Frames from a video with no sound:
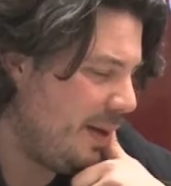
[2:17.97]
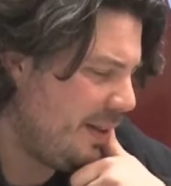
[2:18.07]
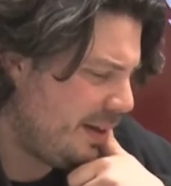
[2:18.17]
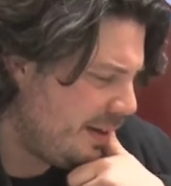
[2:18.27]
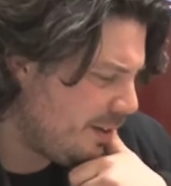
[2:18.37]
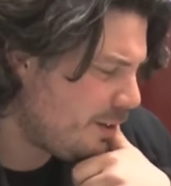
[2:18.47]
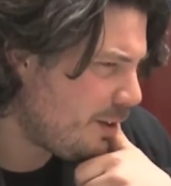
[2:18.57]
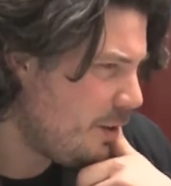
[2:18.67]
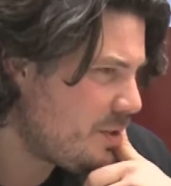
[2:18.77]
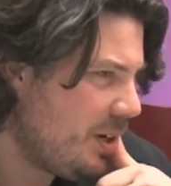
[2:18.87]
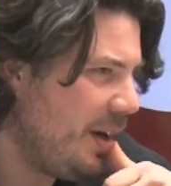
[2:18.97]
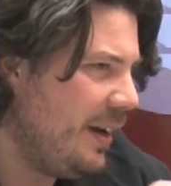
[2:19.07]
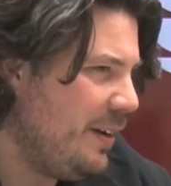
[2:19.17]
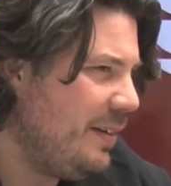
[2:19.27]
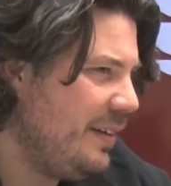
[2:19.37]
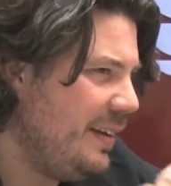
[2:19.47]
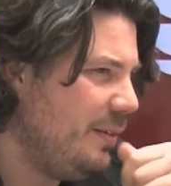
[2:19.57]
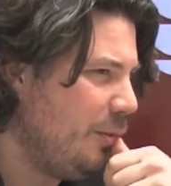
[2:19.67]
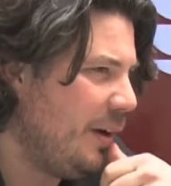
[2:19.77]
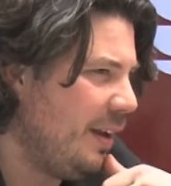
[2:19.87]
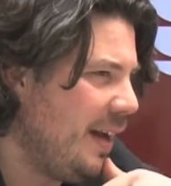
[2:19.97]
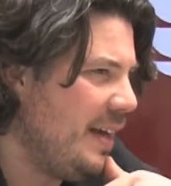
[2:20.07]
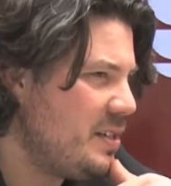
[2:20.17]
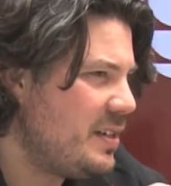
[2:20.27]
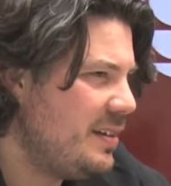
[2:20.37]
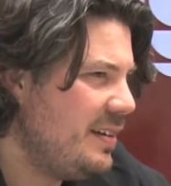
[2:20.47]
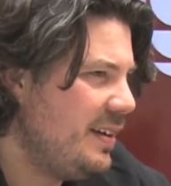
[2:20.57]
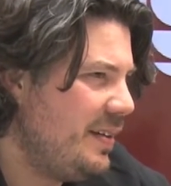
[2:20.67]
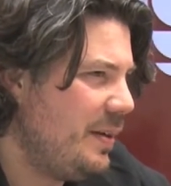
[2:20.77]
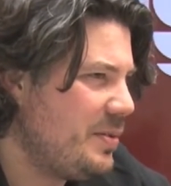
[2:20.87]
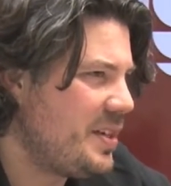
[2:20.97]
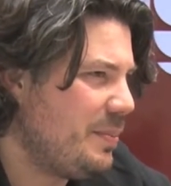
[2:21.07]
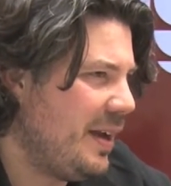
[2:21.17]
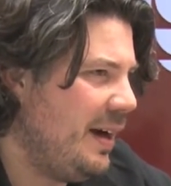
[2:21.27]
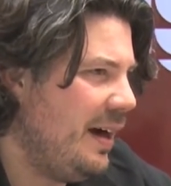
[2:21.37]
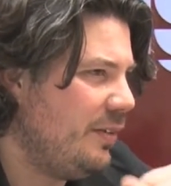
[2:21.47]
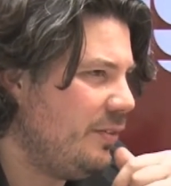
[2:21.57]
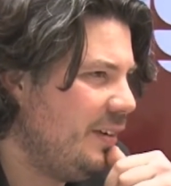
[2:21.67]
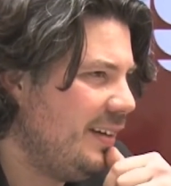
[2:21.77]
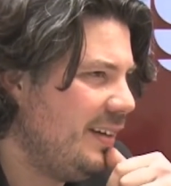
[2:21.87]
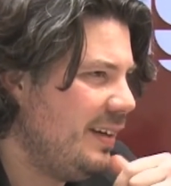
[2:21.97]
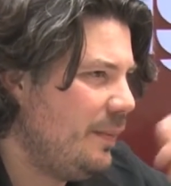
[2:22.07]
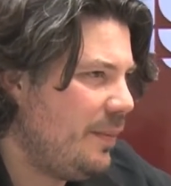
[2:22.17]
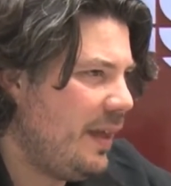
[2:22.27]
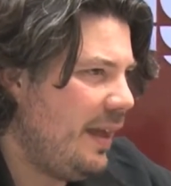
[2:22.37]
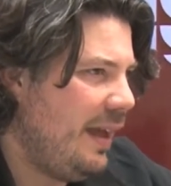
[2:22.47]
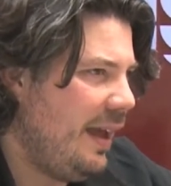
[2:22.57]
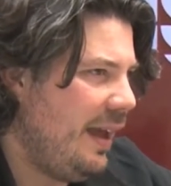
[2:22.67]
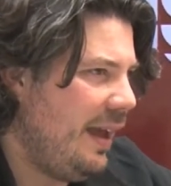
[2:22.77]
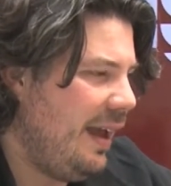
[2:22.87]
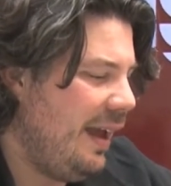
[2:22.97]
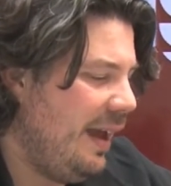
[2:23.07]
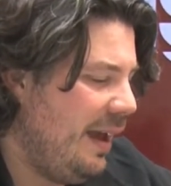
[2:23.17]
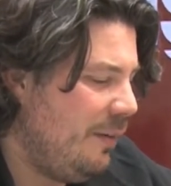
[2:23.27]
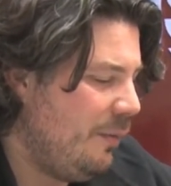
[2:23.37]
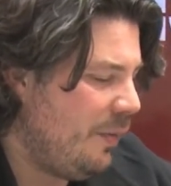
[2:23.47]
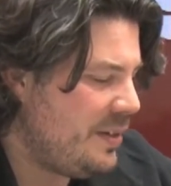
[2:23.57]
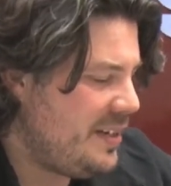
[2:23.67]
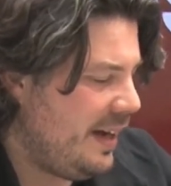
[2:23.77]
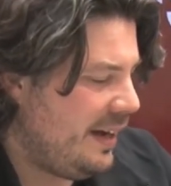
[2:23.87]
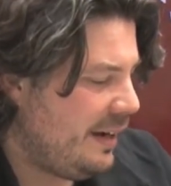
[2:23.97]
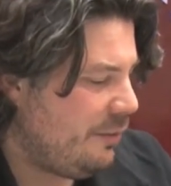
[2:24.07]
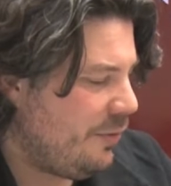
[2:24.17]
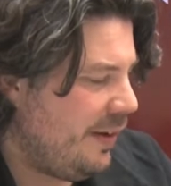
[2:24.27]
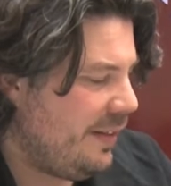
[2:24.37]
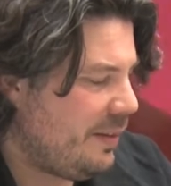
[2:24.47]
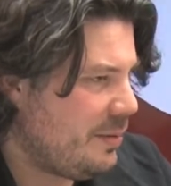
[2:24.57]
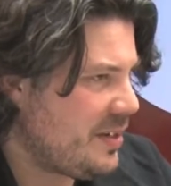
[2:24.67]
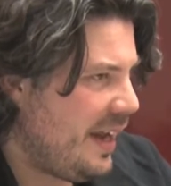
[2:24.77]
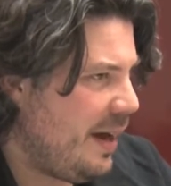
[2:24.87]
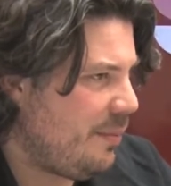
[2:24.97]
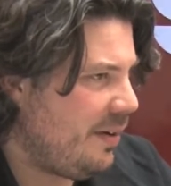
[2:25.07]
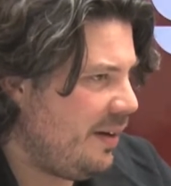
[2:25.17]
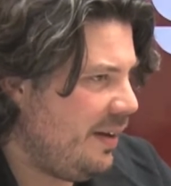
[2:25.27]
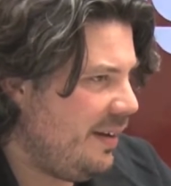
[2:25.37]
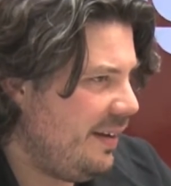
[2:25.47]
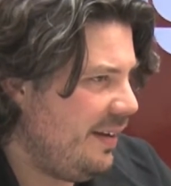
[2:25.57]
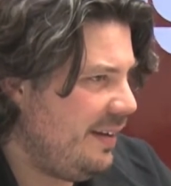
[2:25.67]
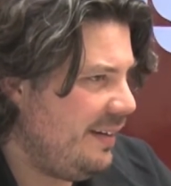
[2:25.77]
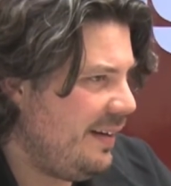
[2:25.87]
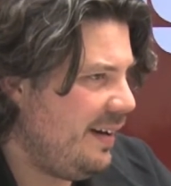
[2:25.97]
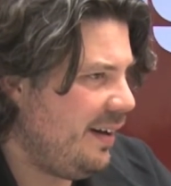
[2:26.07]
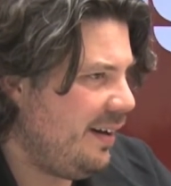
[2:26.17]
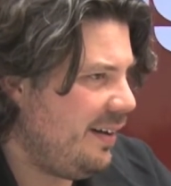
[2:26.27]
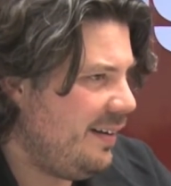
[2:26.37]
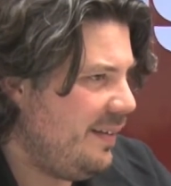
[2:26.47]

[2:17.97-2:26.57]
and then he looked closer and he realized there was something off. And once he identified that there was a camera in here,